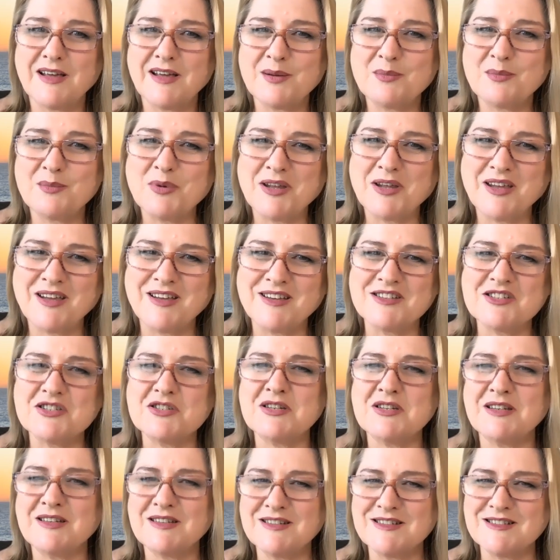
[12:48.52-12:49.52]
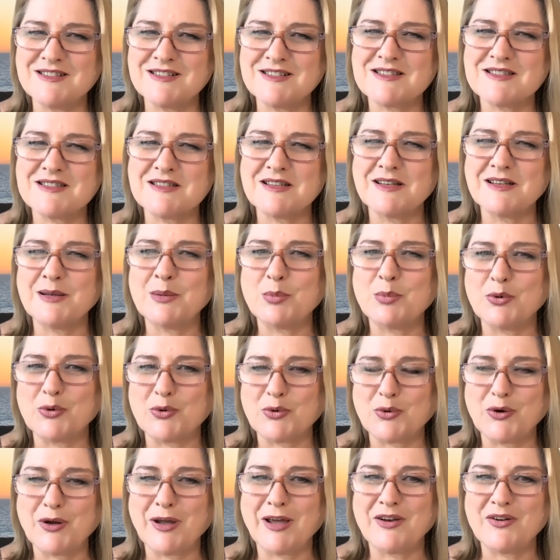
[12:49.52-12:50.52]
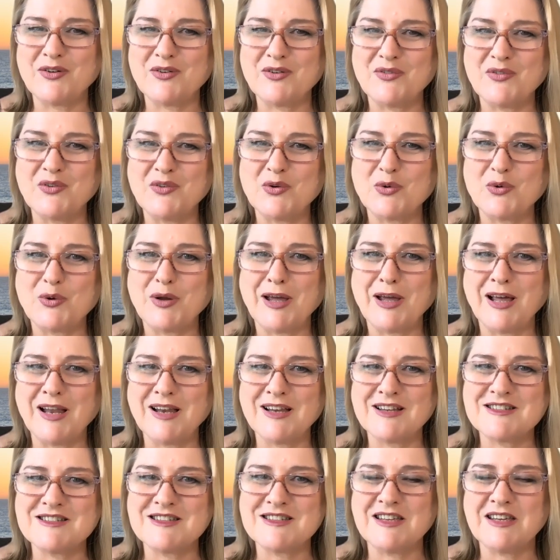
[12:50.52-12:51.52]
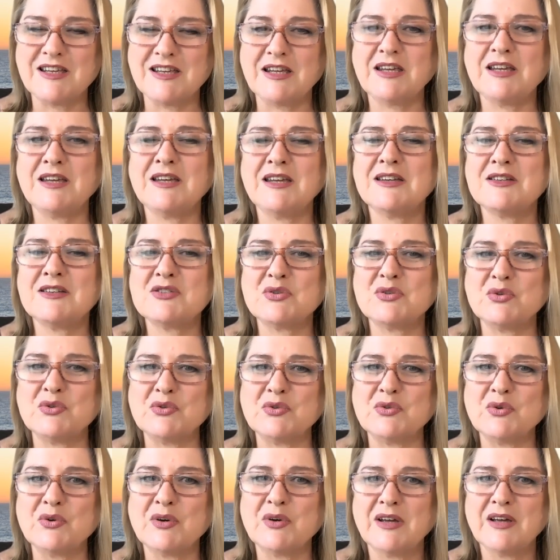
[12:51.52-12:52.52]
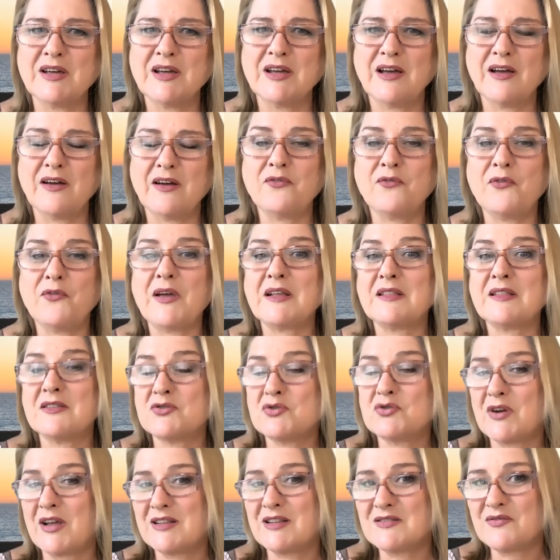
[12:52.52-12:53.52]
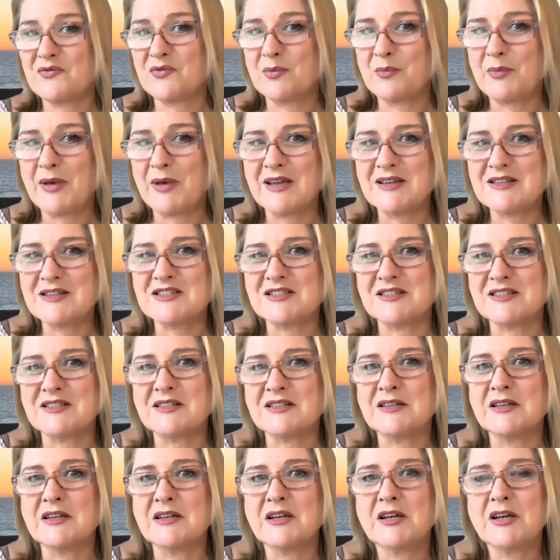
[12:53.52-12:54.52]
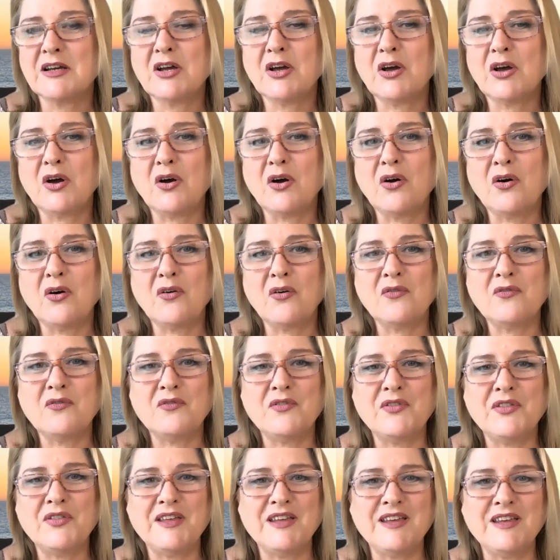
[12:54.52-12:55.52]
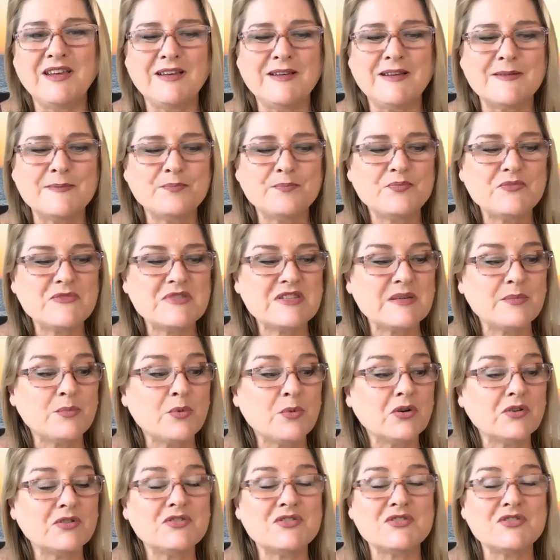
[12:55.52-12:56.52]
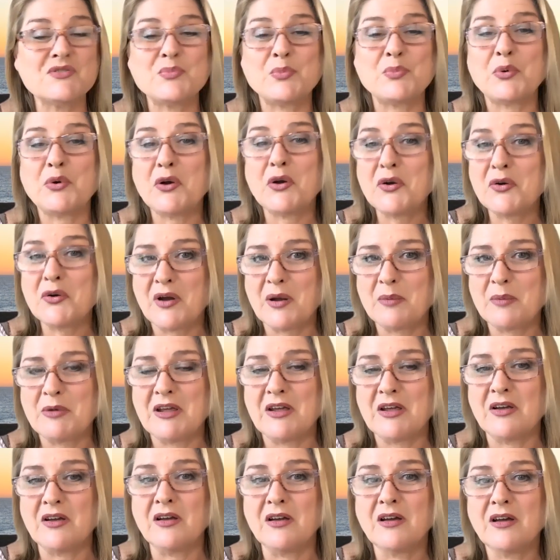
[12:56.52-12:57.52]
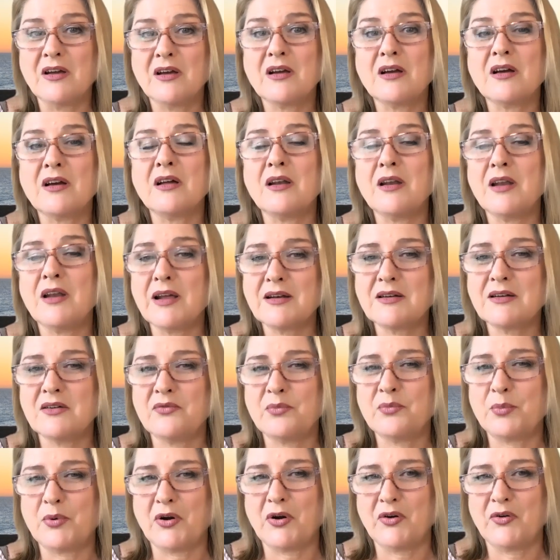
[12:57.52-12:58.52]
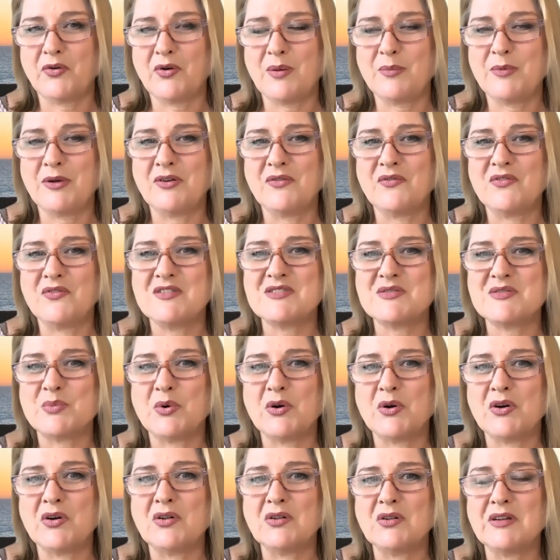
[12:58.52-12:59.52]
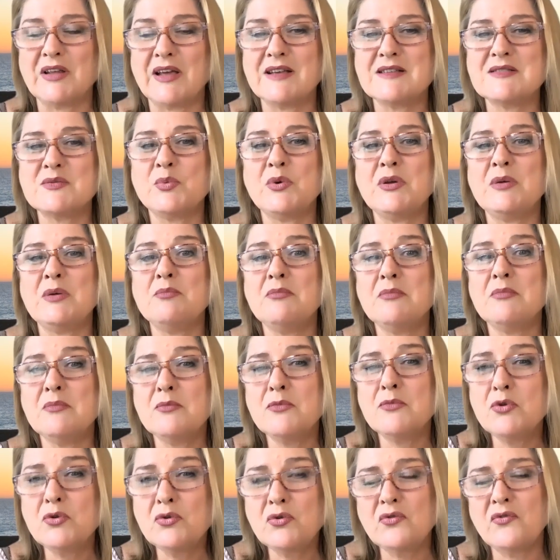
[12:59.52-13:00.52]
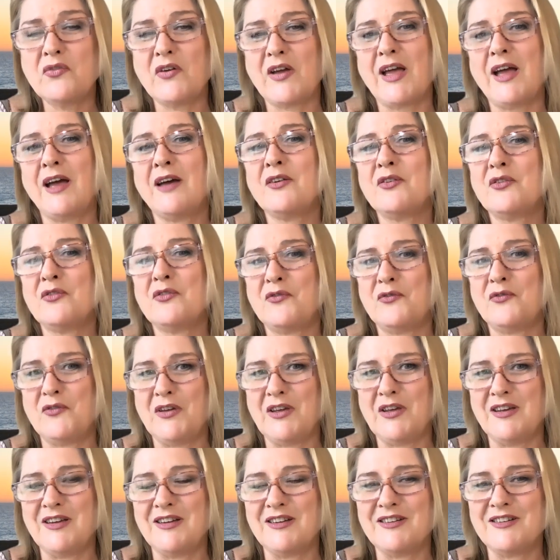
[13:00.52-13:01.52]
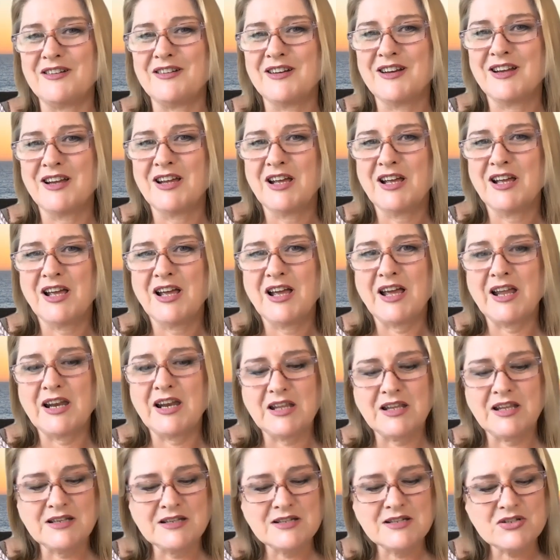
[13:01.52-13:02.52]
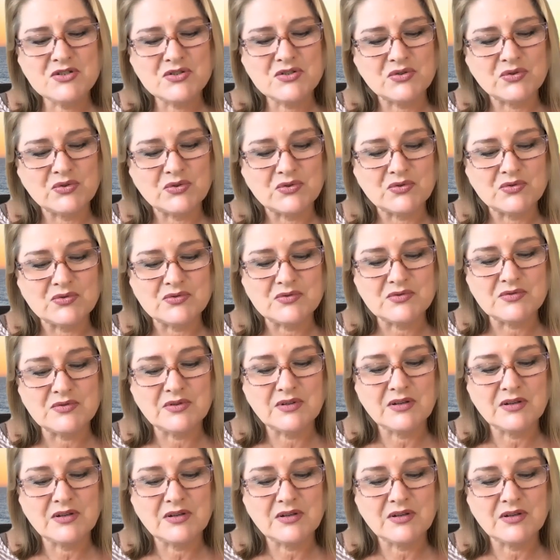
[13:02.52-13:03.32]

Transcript: and being a genius, deliberate creator of your reality, here to affect the transformation of the subconscious programming, collective programming of this world as we move out of fear and into